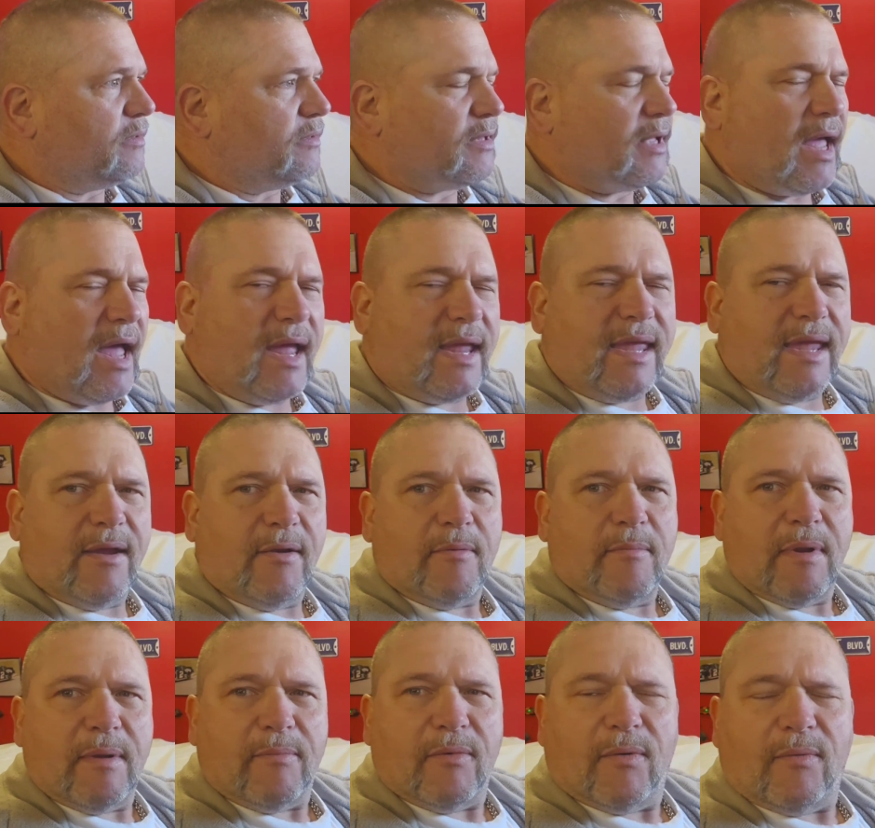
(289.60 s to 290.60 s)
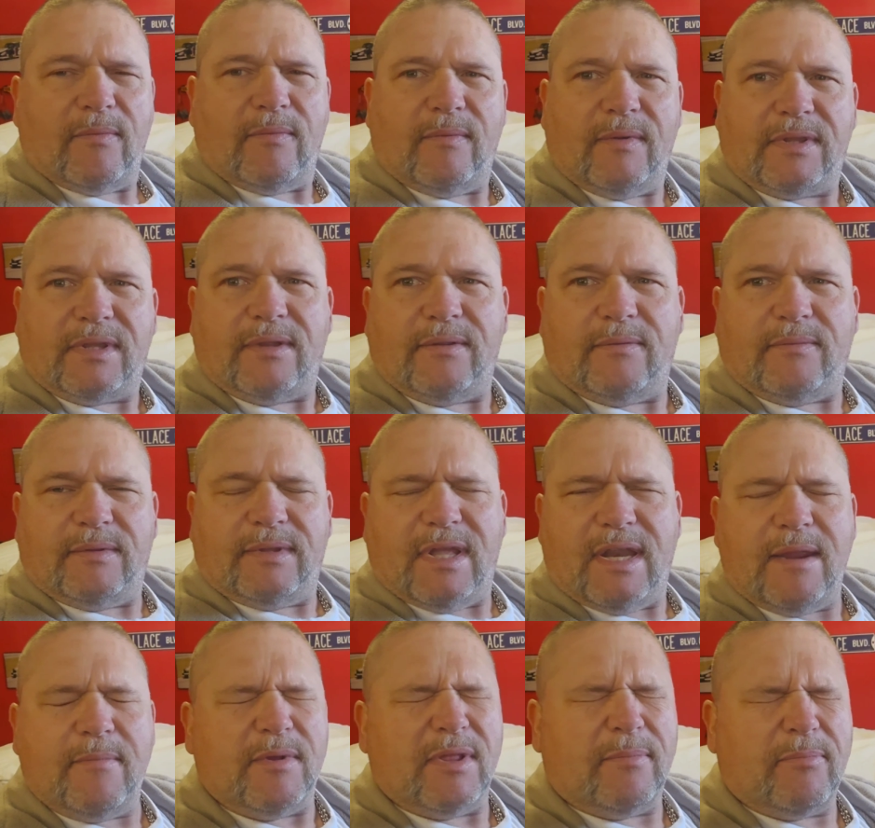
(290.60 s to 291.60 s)
I can't remember what the
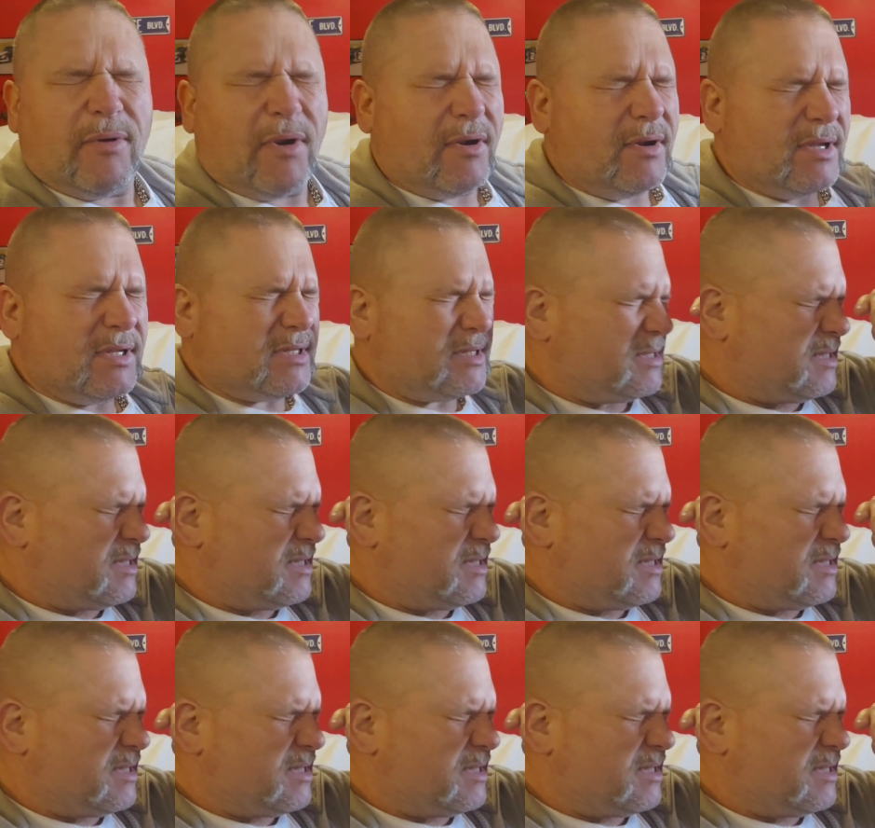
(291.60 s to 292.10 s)
name of the part is.